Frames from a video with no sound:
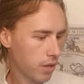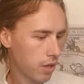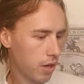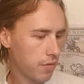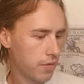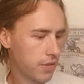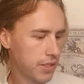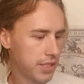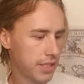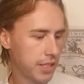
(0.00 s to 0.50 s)

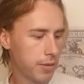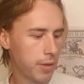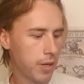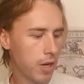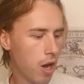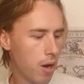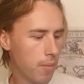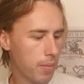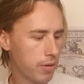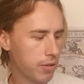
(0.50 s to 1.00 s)
Obviously, we
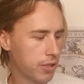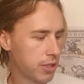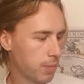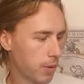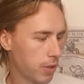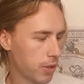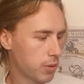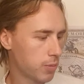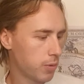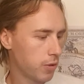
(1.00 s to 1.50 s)
can't be
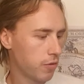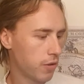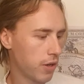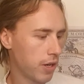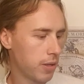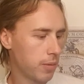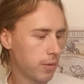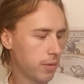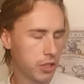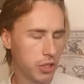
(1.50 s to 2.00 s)
responsible for
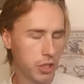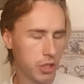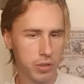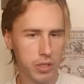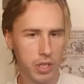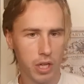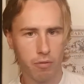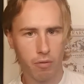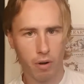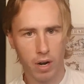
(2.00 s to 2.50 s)
any
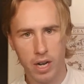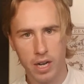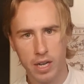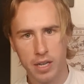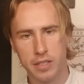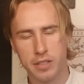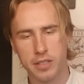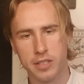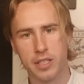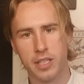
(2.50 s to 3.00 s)
issues that
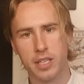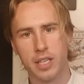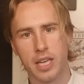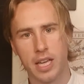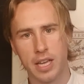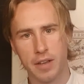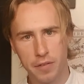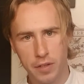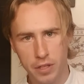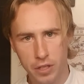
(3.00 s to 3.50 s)
arise
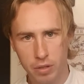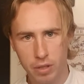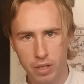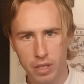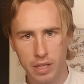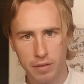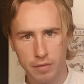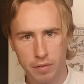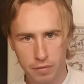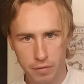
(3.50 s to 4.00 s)
if you do the
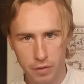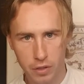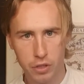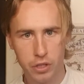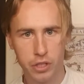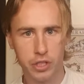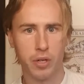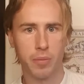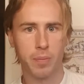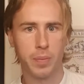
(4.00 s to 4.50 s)
liver
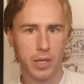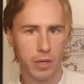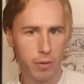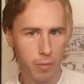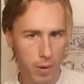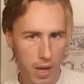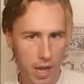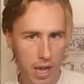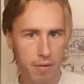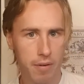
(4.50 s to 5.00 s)
flush, so be
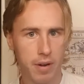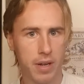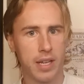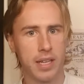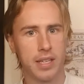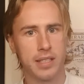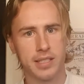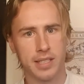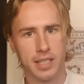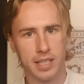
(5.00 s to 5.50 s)
aware it
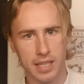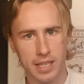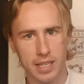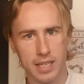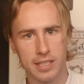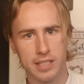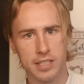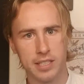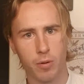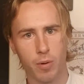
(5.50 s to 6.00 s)

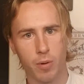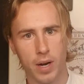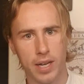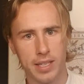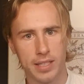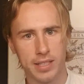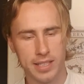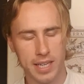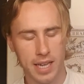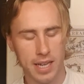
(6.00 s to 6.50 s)
is
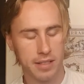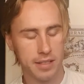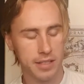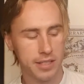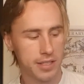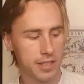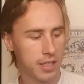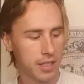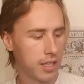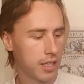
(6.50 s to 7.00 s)
quite
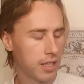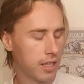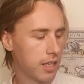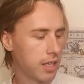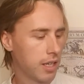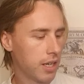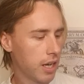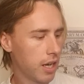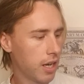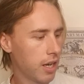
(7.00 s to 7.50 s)
intense.
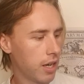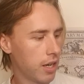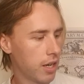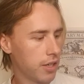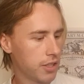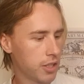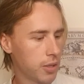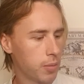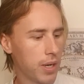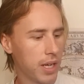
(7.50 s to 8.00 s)

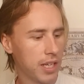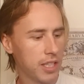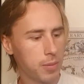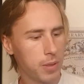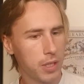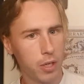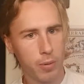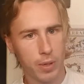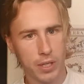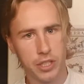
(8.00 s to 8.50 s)
Someone asked
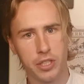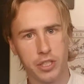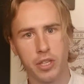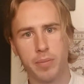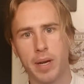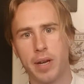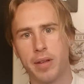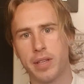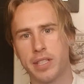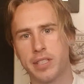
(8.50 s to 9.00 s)
me a question
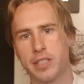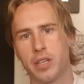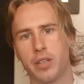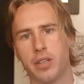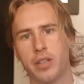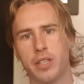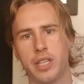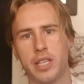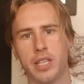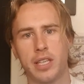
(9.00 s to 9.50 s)
about this
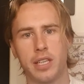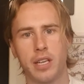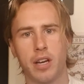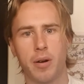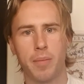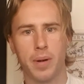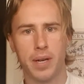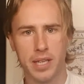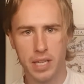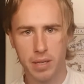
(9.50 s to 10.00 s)
on
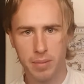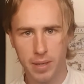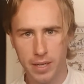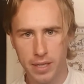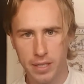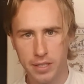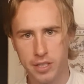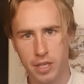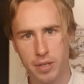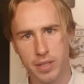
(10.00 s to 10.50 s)
my
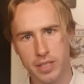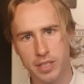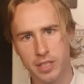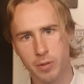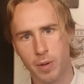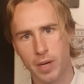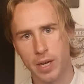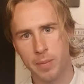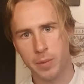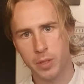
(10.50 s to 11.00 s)
email, so this
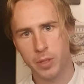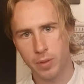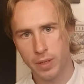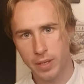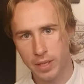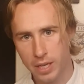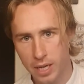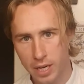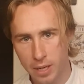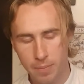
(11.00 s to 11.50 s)
is why I'm
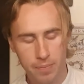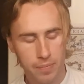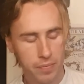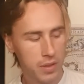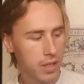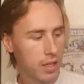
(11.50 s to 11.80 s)
doing that.